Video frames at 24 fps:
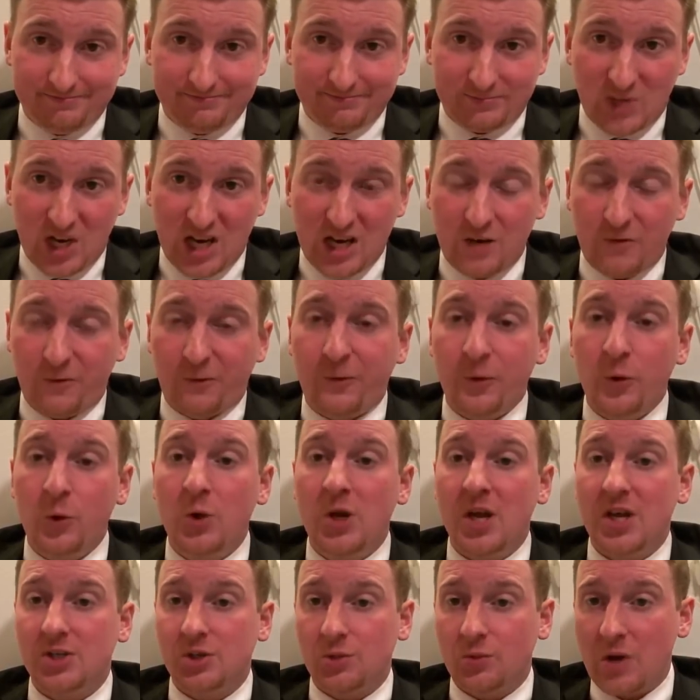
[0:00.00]
Right? Food
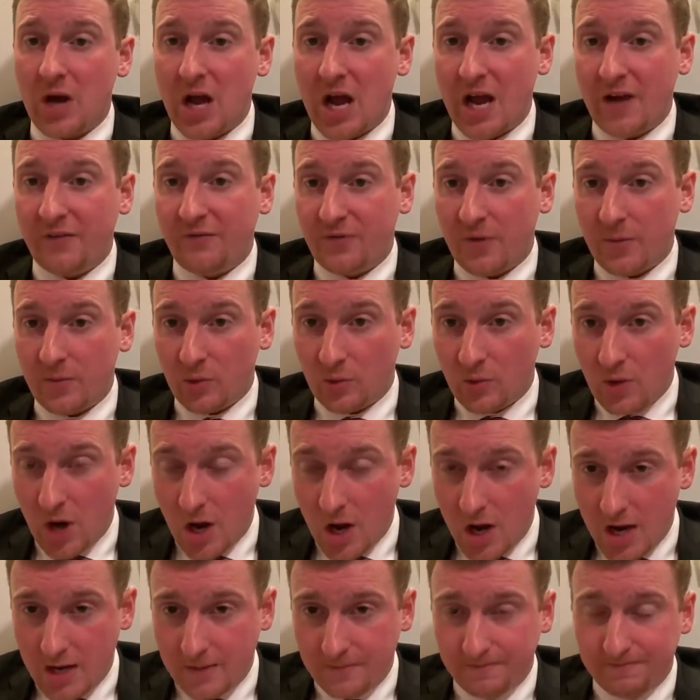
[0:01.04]
has arrived from
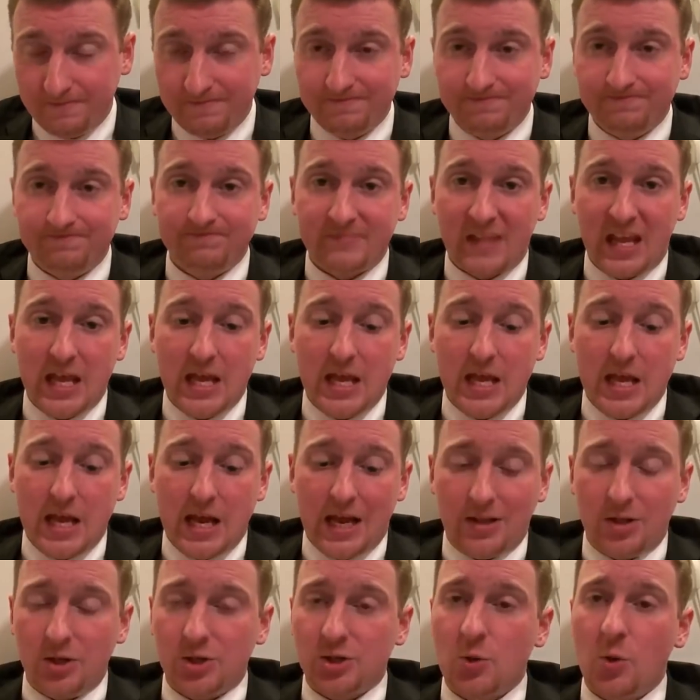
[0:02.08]
Iran,
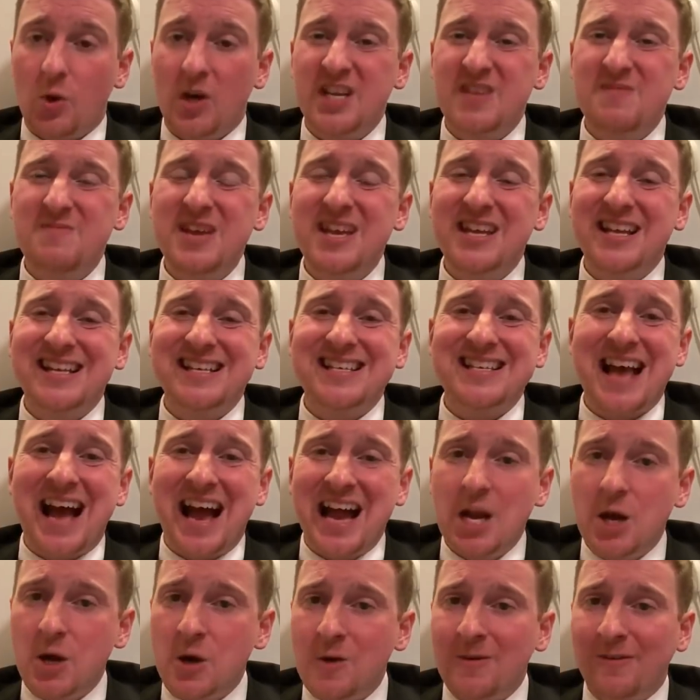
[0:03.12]
and there's going to be an
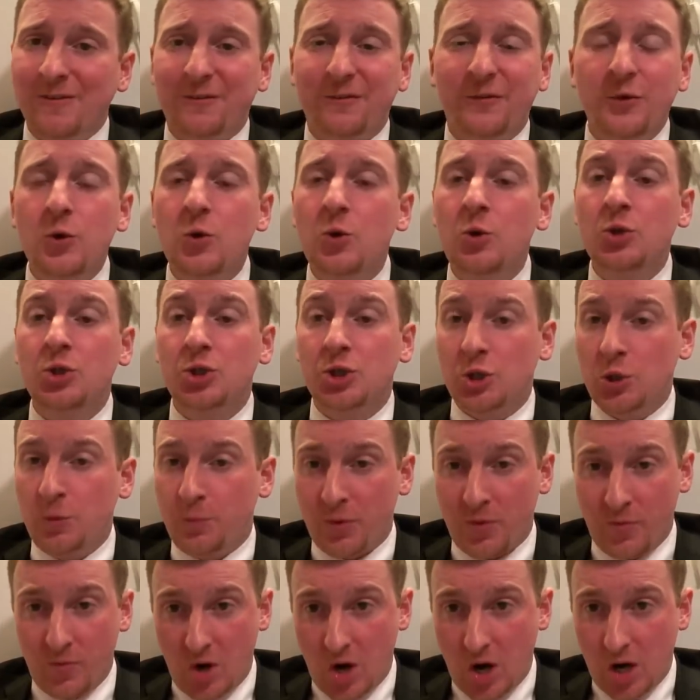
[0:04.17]
entire food
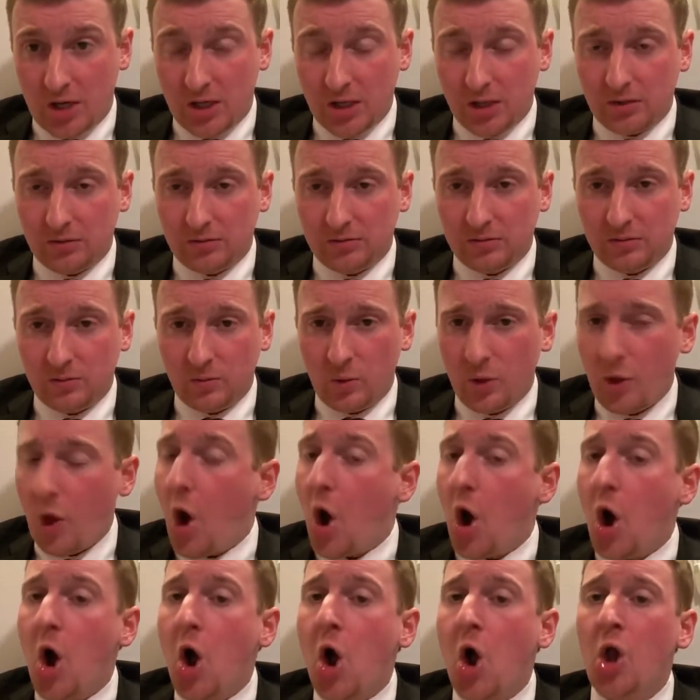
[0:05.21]
supermarket with
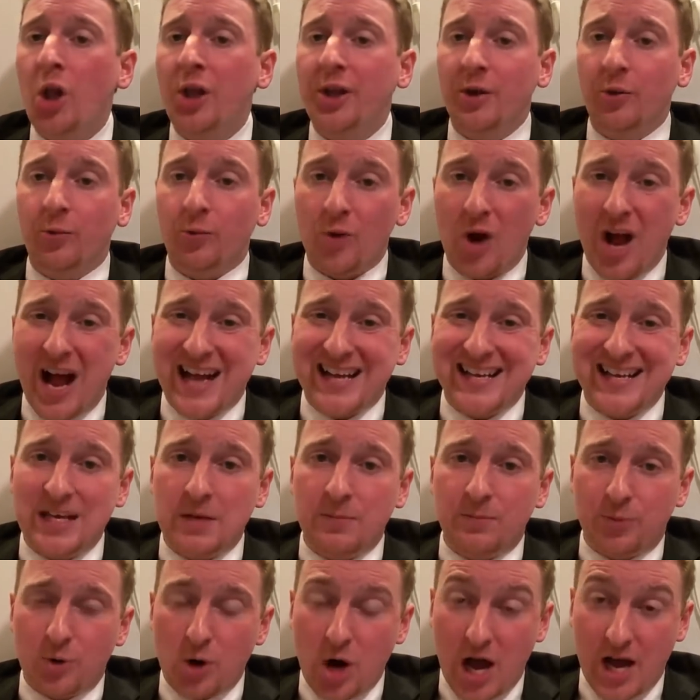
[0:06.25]
all
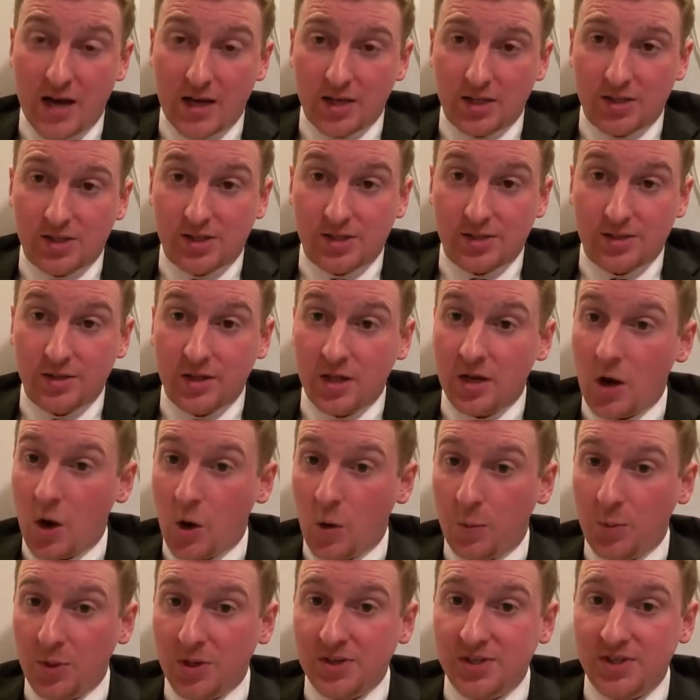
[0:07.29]
Iranian products that
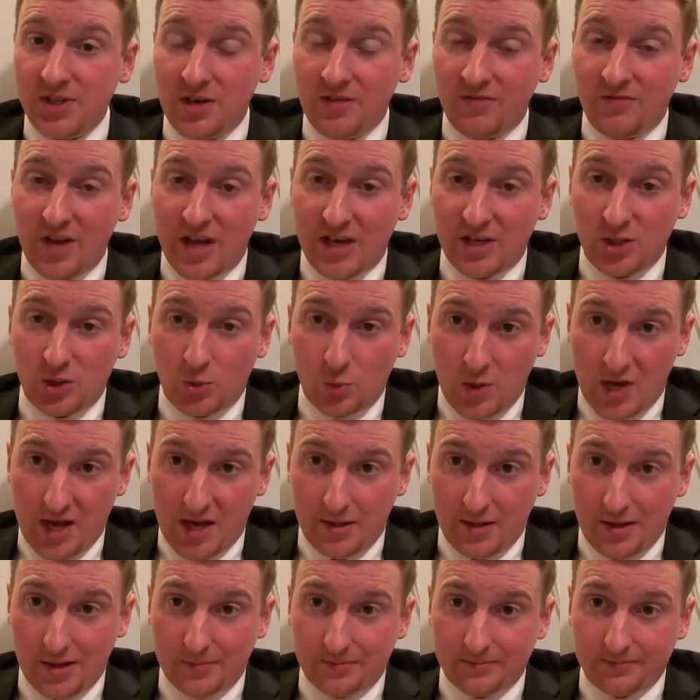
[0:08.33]
opens in
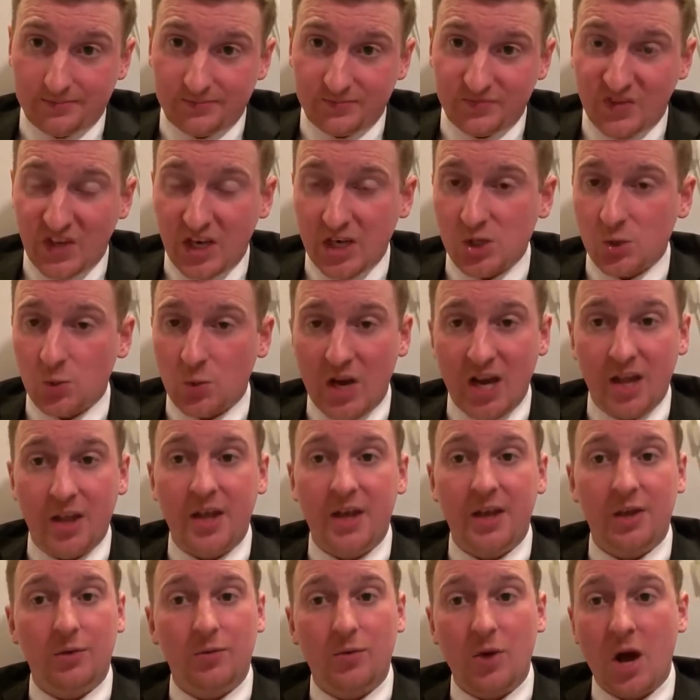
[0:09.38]
Venezuela. Venezuela
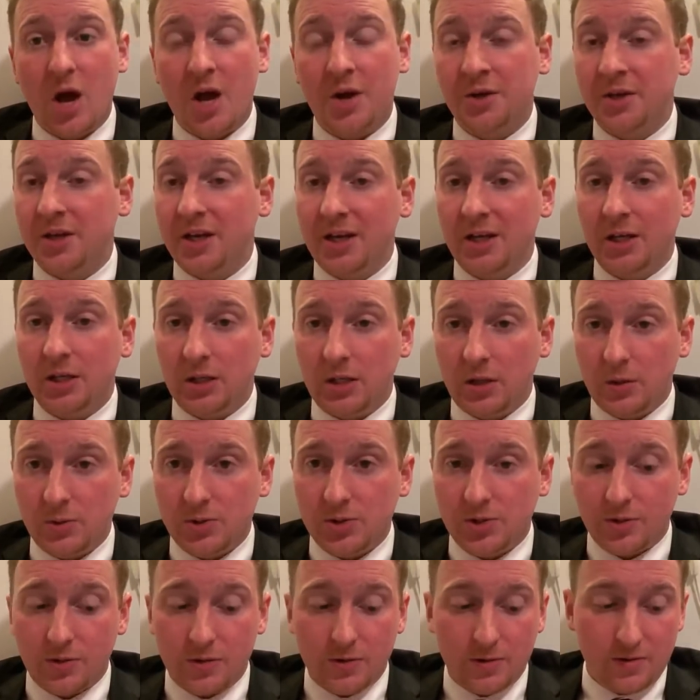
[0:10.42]
and Iran are getting
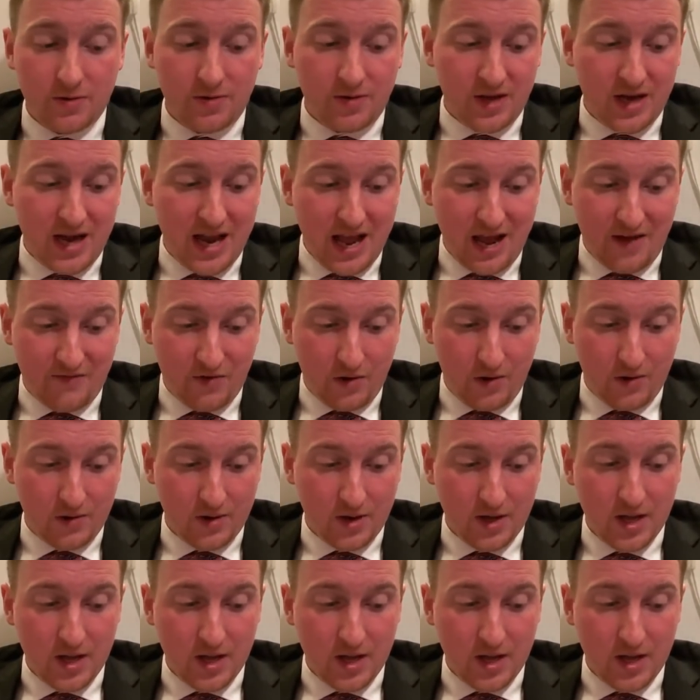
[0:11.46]
closer than ever.